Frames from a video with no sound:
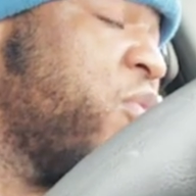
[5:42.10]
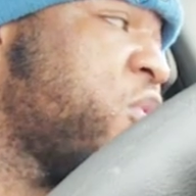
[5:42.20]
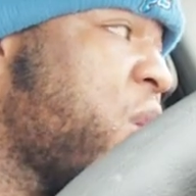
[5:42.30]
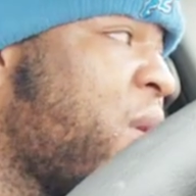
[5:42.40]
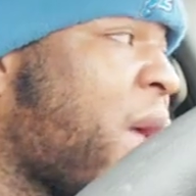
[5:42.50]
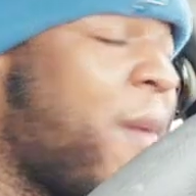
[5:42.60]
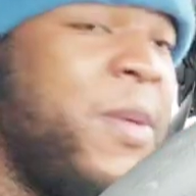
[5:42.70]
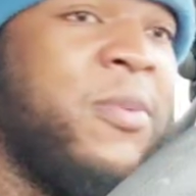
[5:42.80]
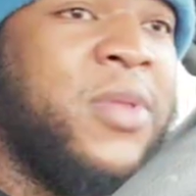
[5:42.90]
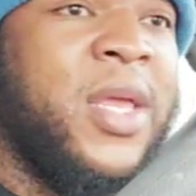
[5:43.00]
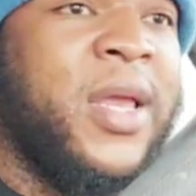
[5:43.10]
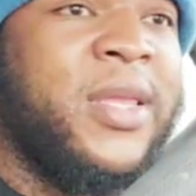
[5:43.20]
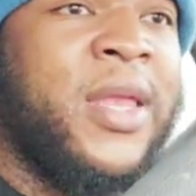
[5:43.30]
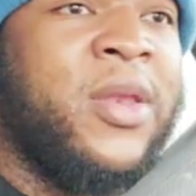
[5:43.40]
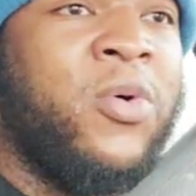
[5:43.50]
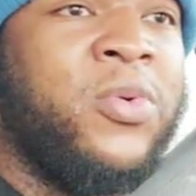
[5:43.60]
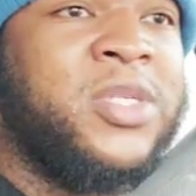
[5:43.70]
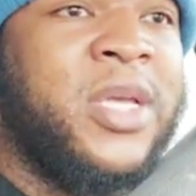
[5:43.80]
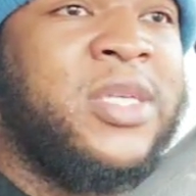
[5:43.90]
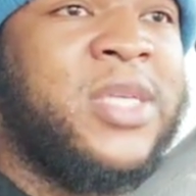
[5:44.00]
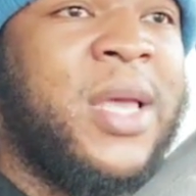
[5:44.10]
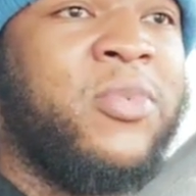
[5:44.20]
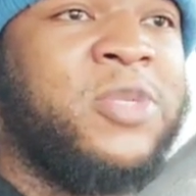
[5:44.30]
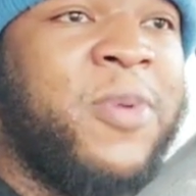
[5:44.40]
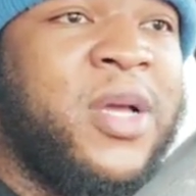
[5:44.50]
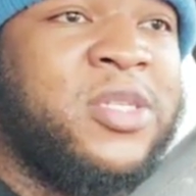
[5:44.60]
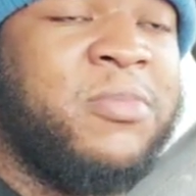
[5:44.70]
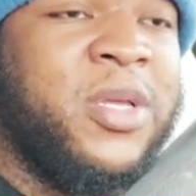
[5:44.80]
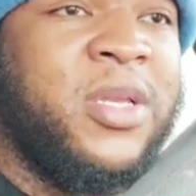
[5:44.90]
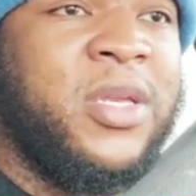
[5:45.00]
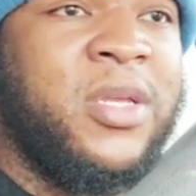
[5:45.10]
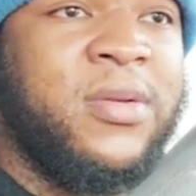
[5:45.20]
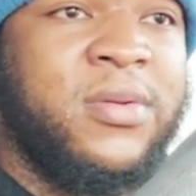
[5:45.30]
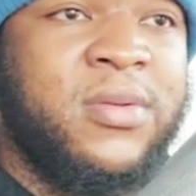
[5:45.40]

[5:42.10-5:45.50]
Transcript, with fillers: For sure, a lot of people think like that. Don't accept responsibility.